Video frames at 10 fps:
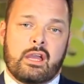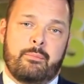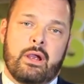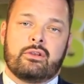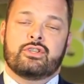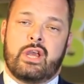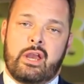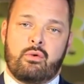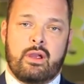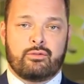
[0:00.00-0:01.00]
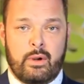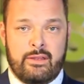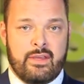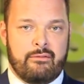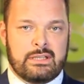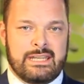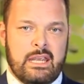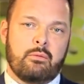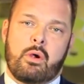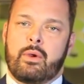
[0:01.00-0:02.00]
Compared to January of
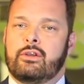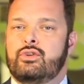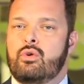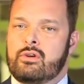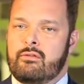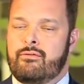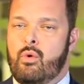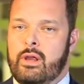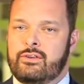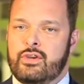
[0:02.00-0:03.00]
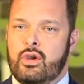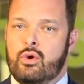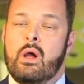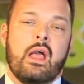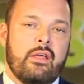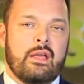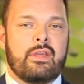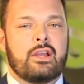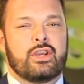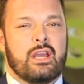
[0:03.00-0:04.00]
2017, where we had 242, that's
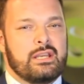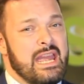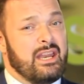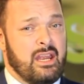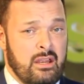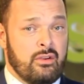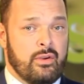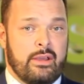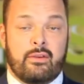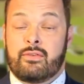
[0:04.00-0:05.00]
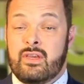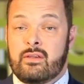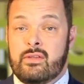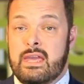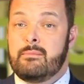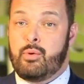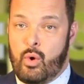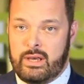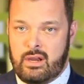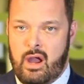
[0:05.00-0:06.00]
actually a net increase of
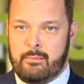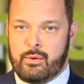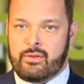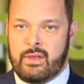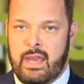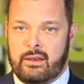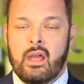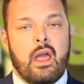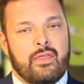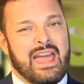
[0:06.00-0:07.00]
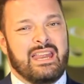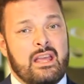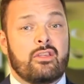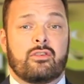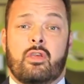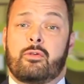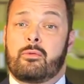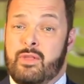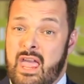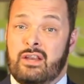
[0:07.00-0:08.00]
16.9%. That is a
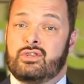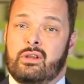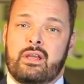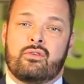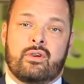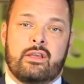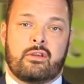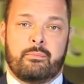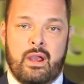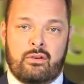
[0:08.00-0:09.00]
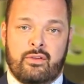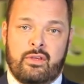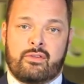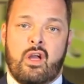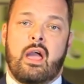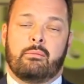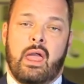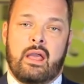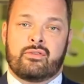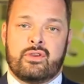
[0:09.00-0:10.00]
substantial increase compared to this time
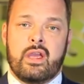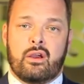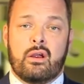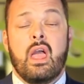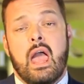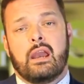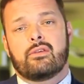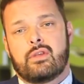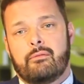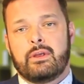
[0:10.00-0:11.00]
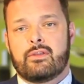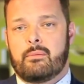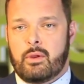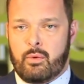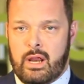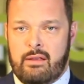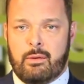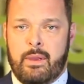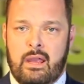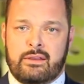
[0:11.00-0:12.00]
last year, and it's definitely something we're going to have
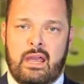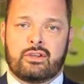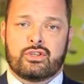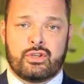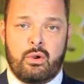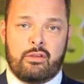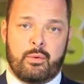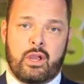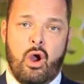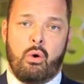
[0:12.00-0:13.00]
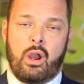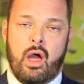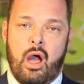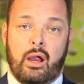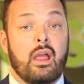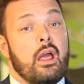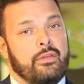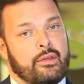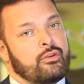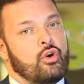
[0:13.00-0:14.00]
to pay attention to as we go along.
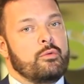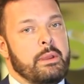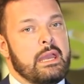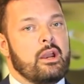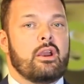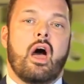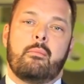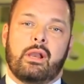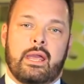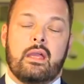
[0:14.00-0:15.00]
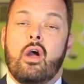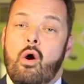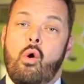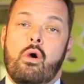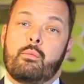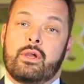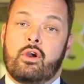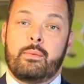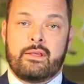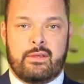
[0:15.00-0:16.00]
This could be an anomaly, or we
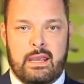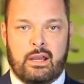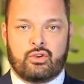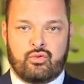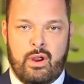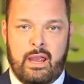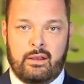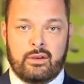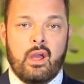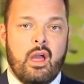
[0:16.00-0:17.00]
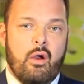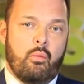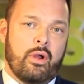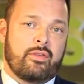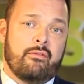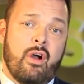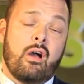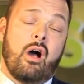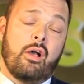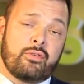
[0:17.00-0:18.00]
could be seeing a trend. What's
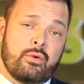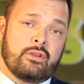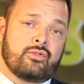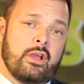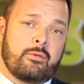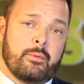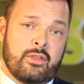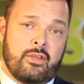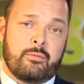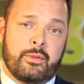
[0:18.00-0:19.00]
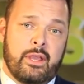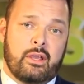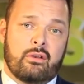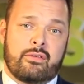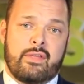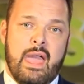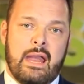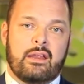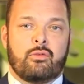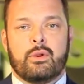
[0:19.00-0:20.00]
also interesting with this particular
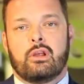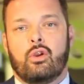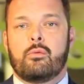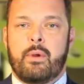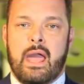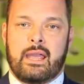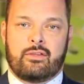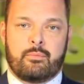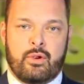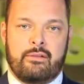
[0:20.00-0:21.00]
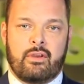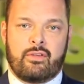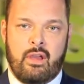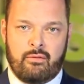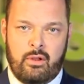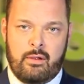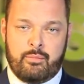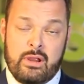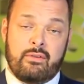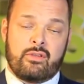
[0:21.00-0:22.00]
stat is when you look back at the
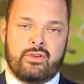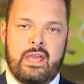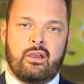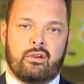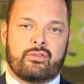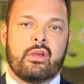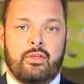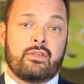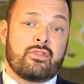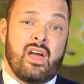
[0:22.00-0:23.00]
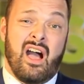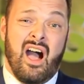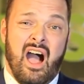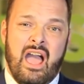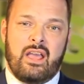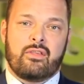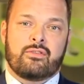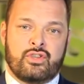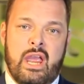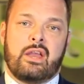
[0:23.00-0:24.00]
previous years. This is the
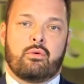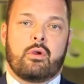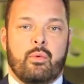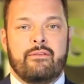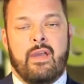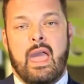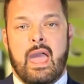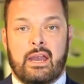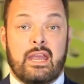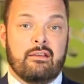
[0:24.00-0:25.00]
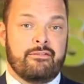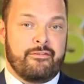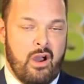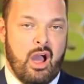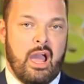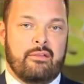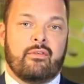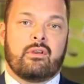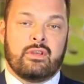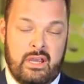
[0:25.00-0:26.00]
highest January we've had in 5
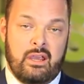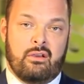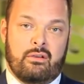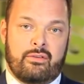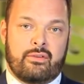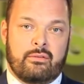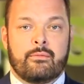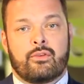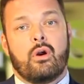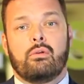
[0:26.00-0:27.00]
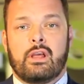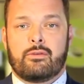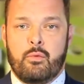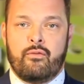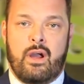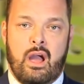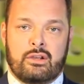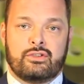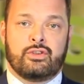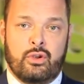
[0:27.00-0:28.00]
years. So let's move
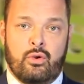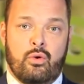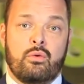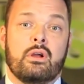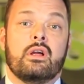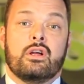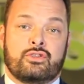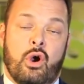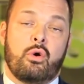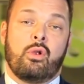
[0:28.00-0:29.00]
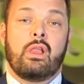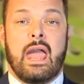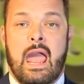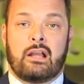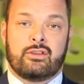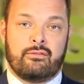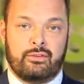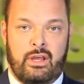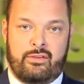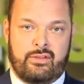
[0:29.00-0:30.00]
on to total active
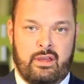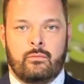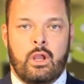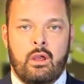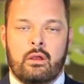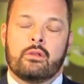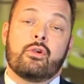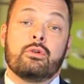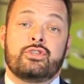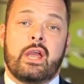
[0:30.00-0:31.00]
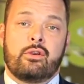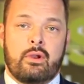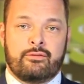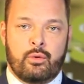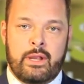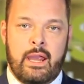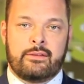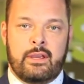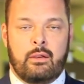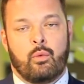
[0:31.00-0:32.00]
listings. So in January of
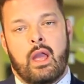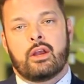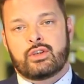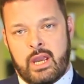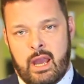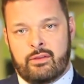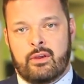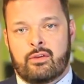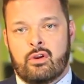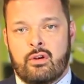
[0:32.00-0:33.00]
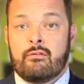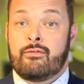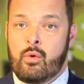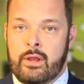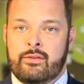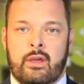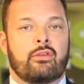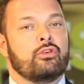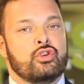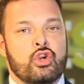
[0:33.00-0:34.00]
2018, we actually had
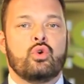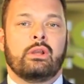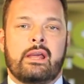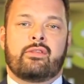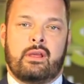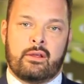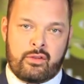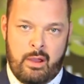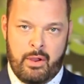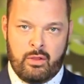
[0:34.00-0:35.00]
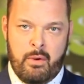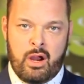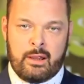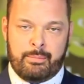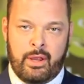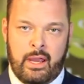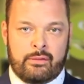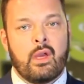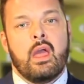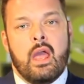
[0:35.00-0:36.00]
646 new listings come on the
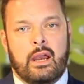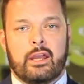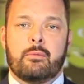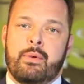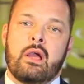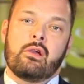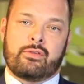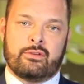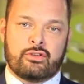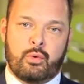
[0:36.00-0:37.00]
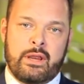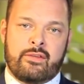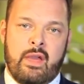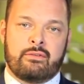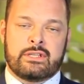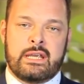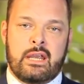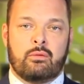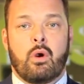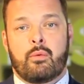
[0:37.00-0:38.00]
marketplace. And in comparison to
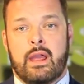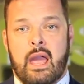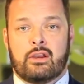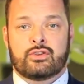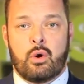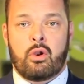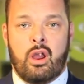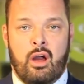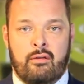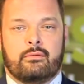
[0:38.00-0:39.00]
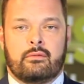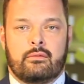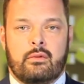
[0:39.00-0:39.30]
2017, where we had a total of